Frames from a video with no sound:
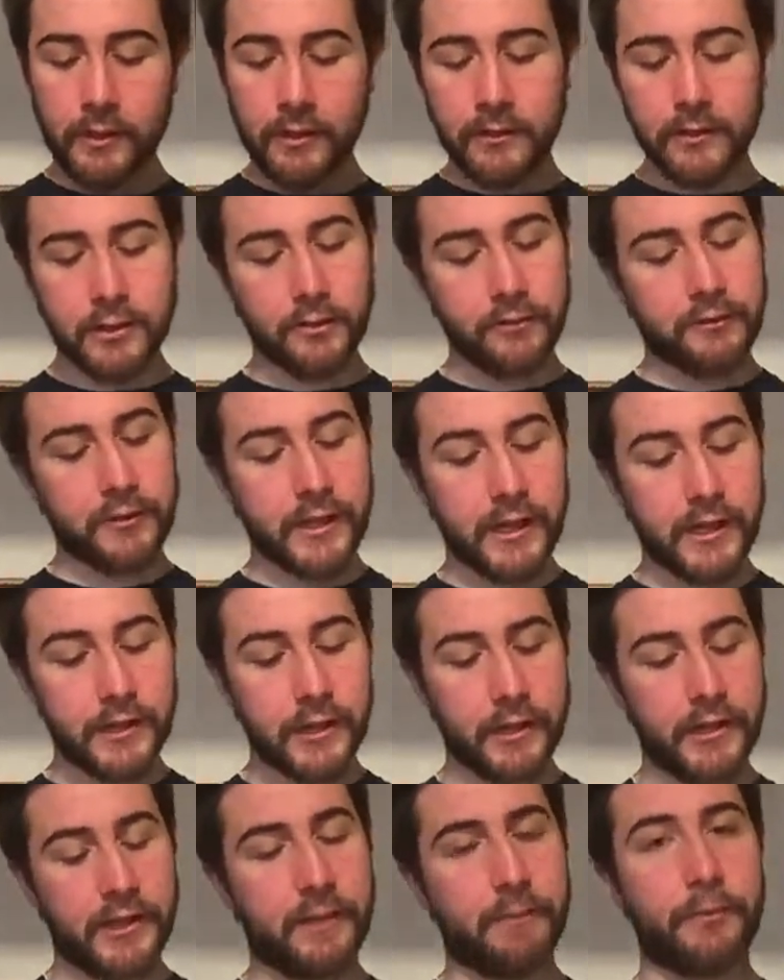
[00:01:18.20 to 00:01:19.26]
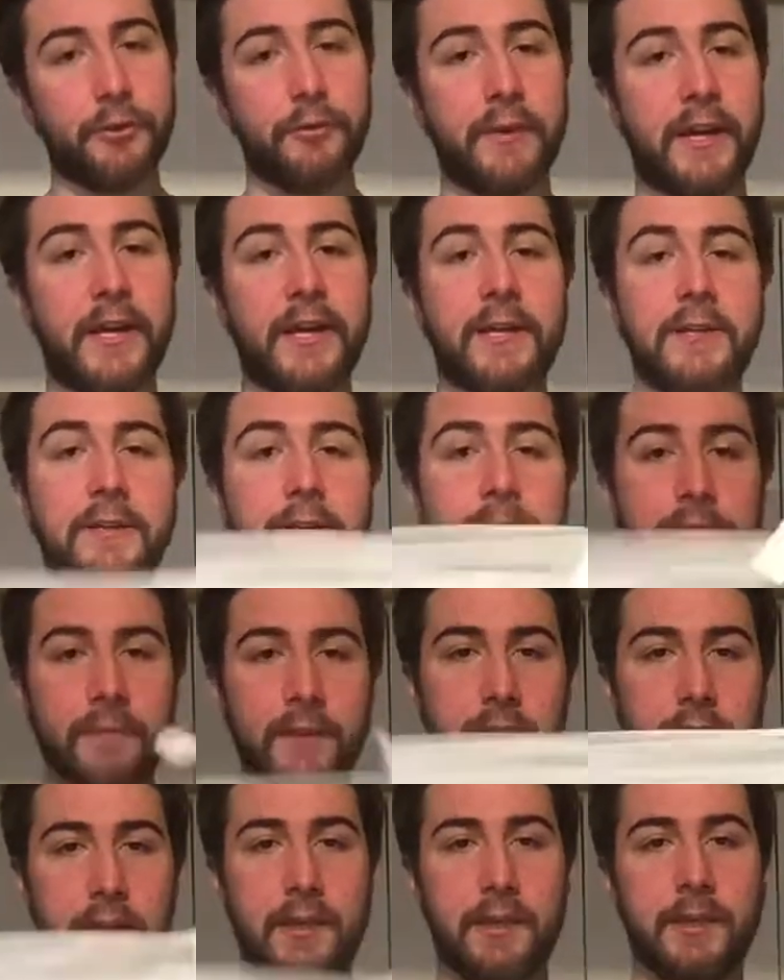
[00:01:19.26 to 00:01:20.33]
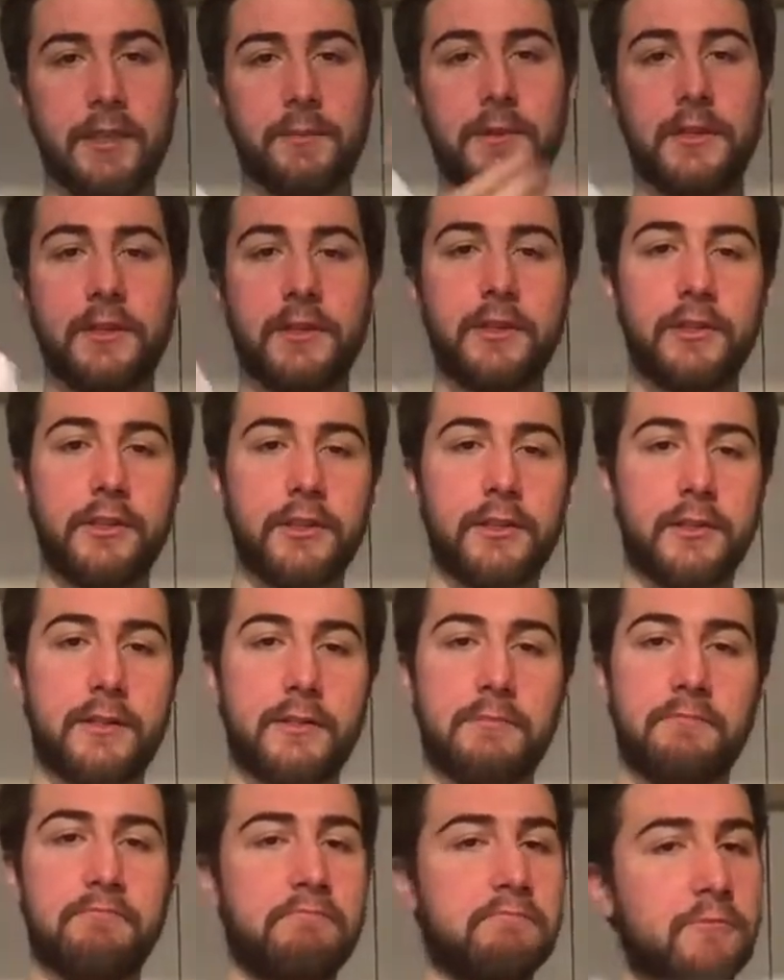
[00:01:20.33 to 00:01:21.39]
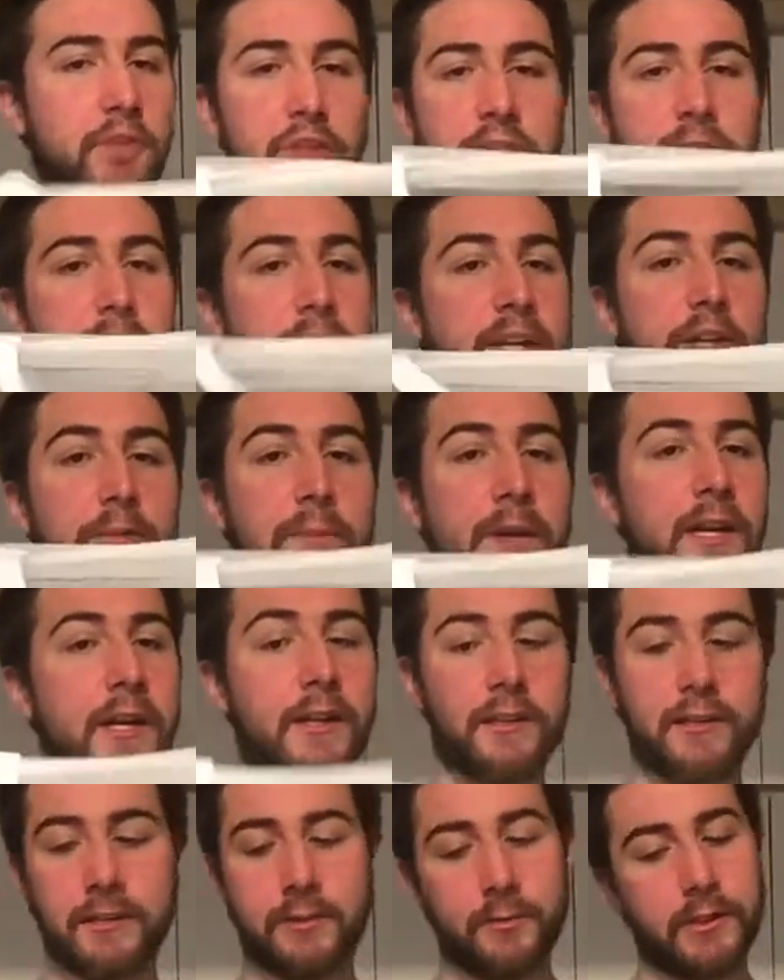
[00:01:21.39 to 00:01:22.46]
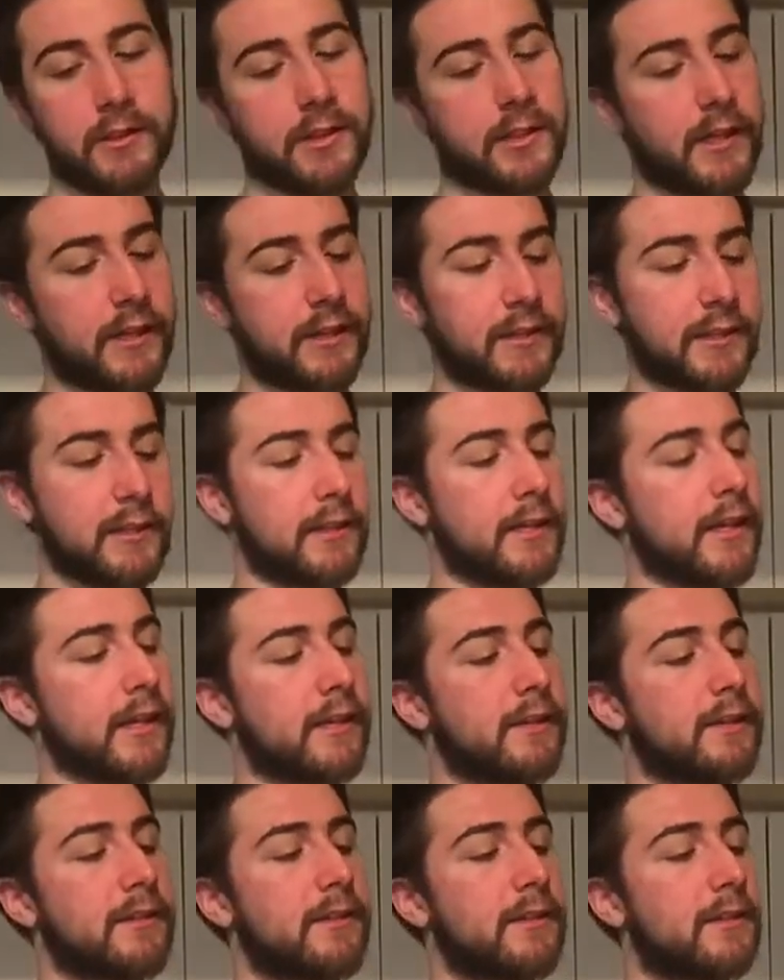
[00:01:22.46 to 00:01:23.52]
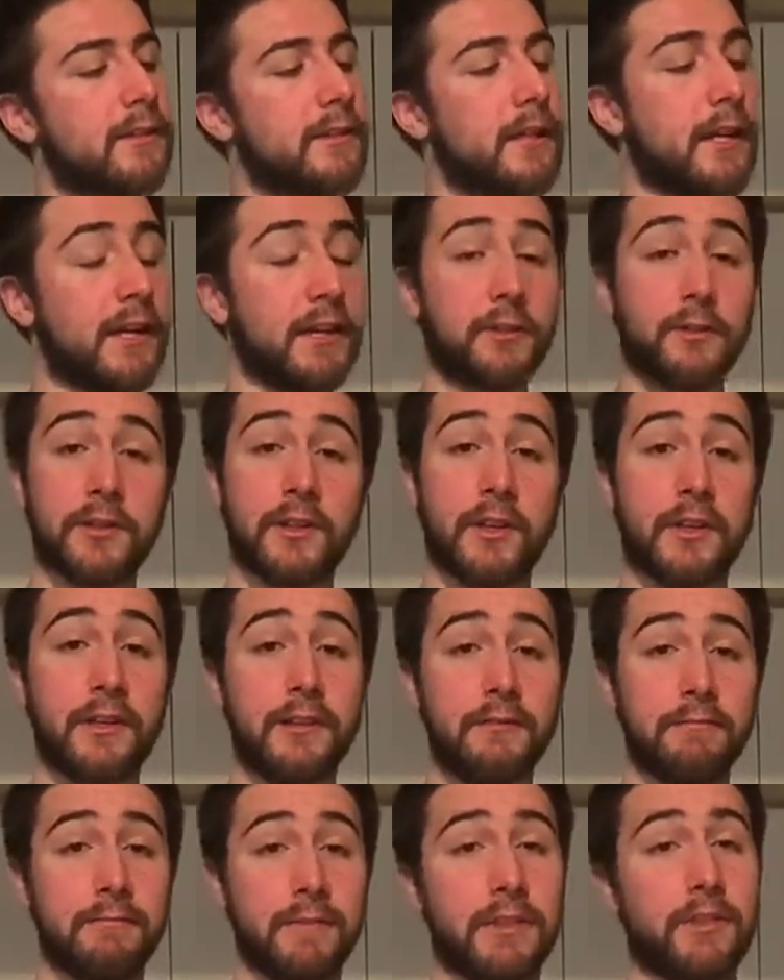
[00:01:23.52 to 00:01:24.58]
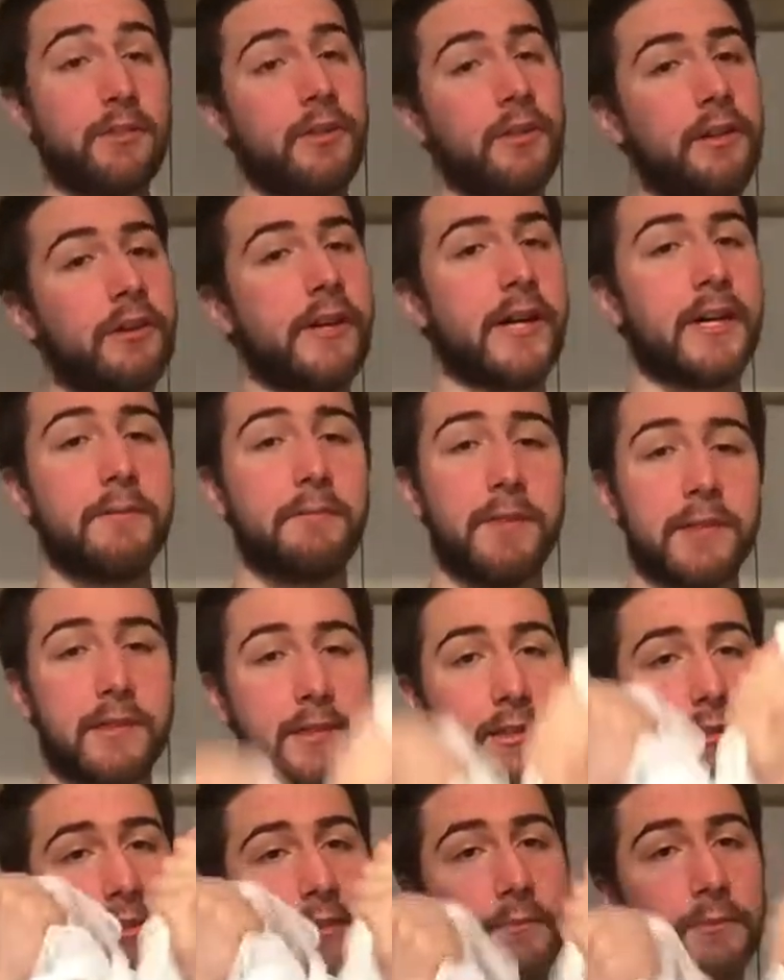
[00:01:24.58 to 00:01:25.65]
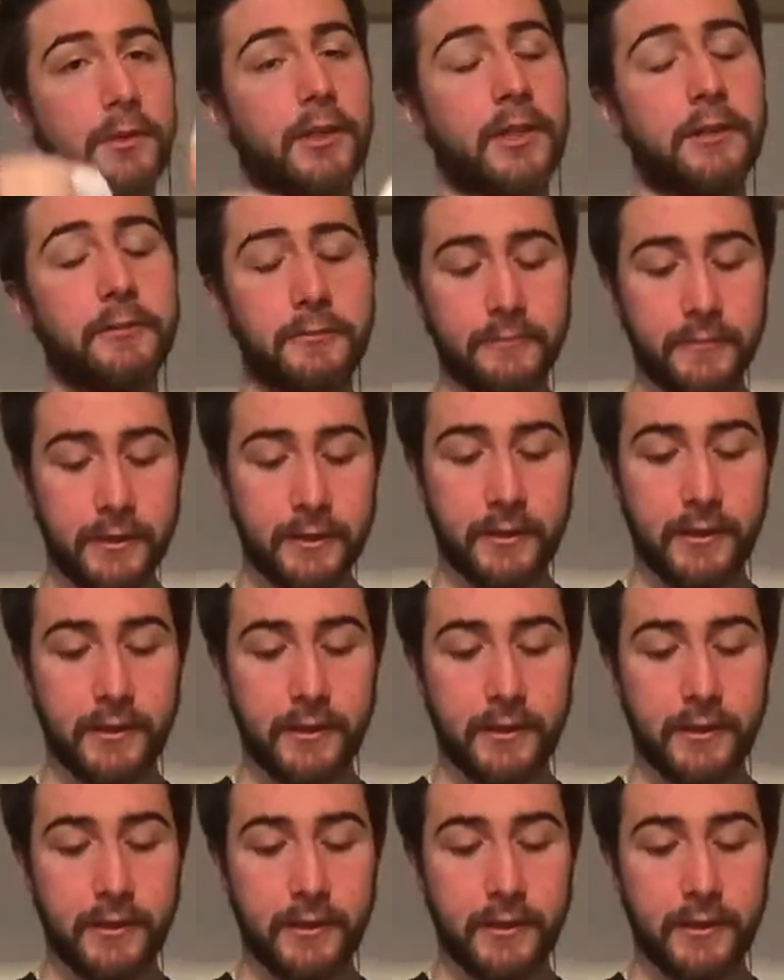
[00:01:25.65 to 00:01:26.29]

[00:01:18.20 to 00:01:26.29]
So for that, you're going to need a brew bag. It's basically just a mesh bag. This one's nice because it has handles on it that you can grab. Makes it easy to pull out.